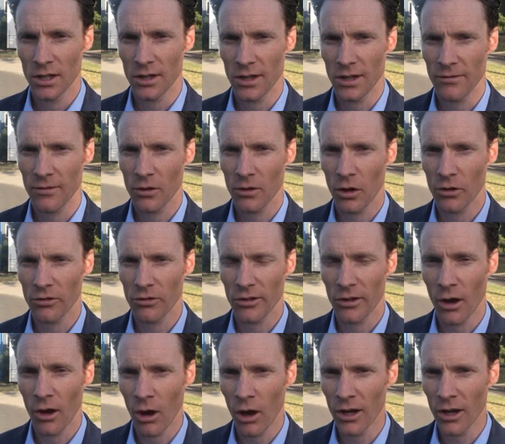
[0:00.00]
yet they've got
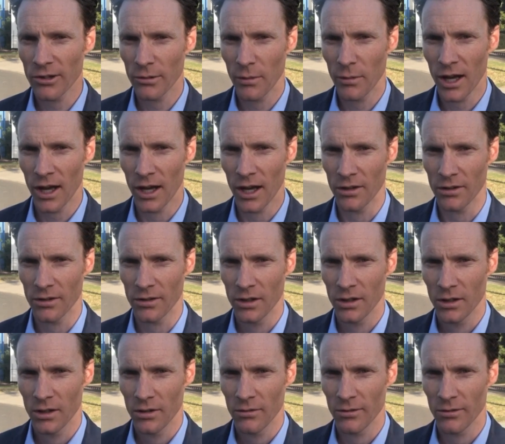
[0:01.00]
high demand
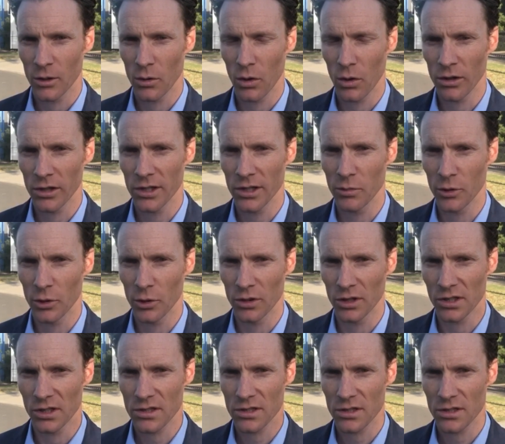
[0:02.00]
for quality
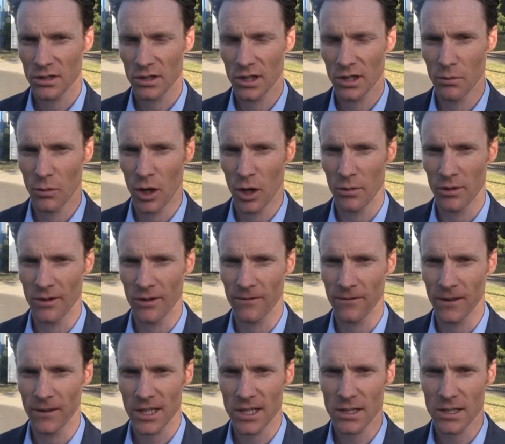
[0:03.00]
buildings combined with
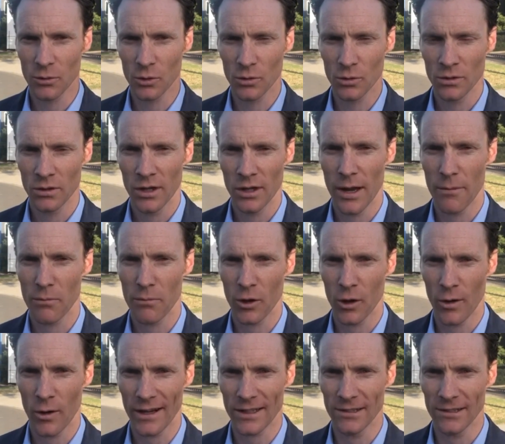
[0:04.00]
a flexible and
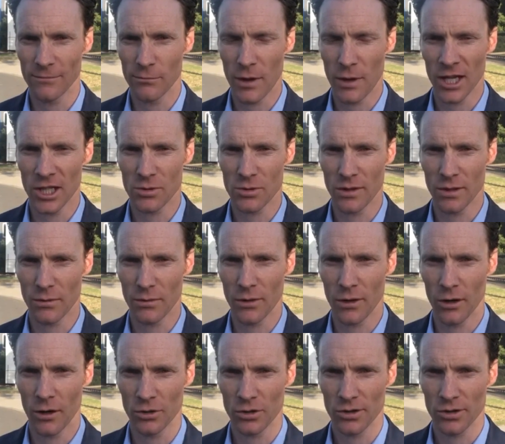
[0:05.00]
proactive management
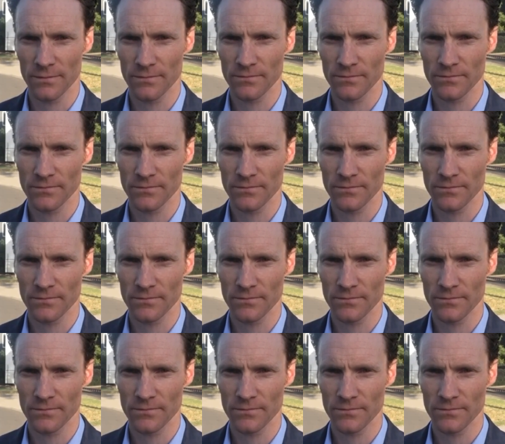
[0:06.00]
approach.